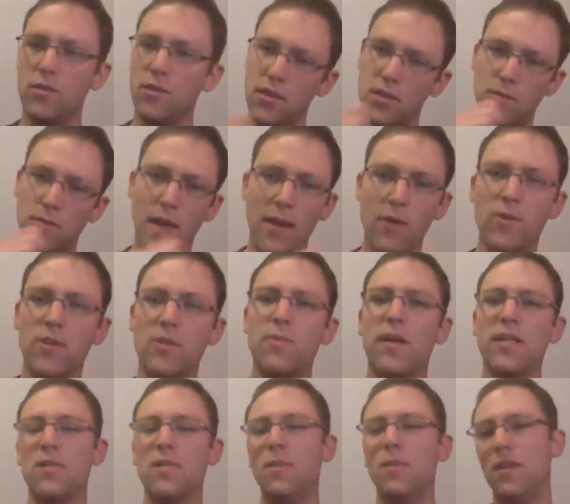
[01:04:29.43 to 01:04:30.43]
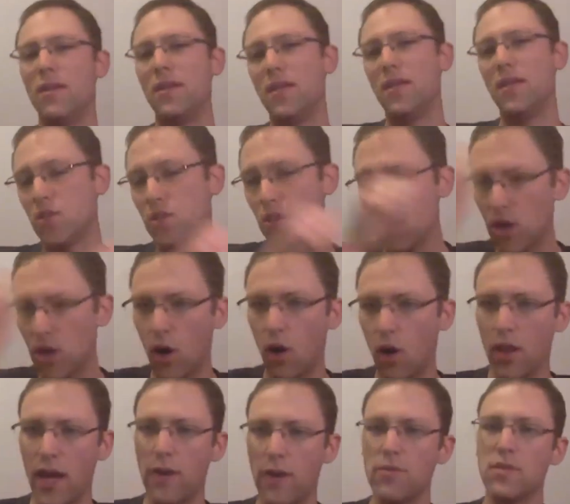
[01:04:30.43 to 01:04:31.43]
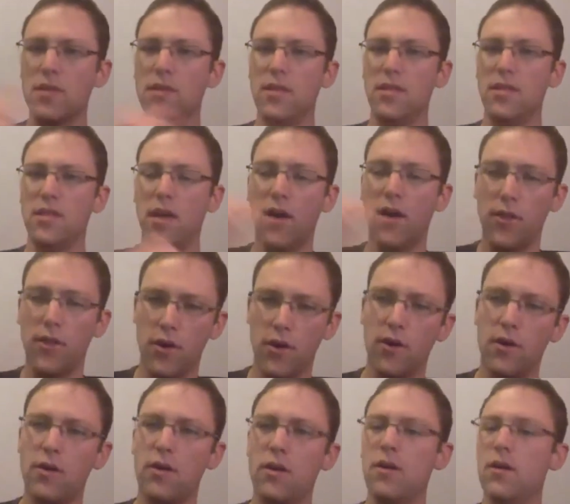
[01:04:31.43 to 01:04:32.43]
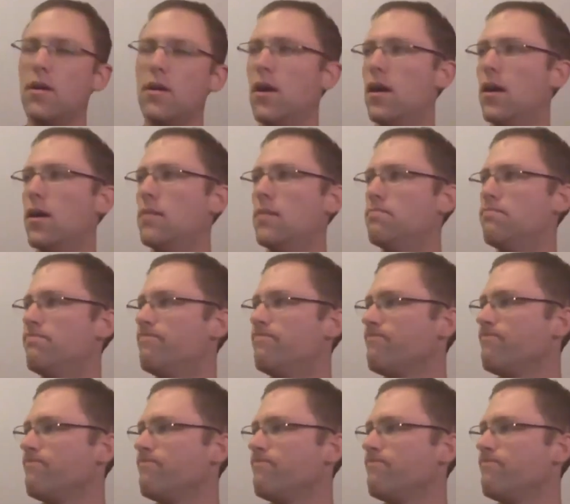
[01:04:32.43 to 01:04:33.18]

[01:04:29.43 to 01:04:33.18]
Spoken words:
Its main responsibility is to call out to these other kind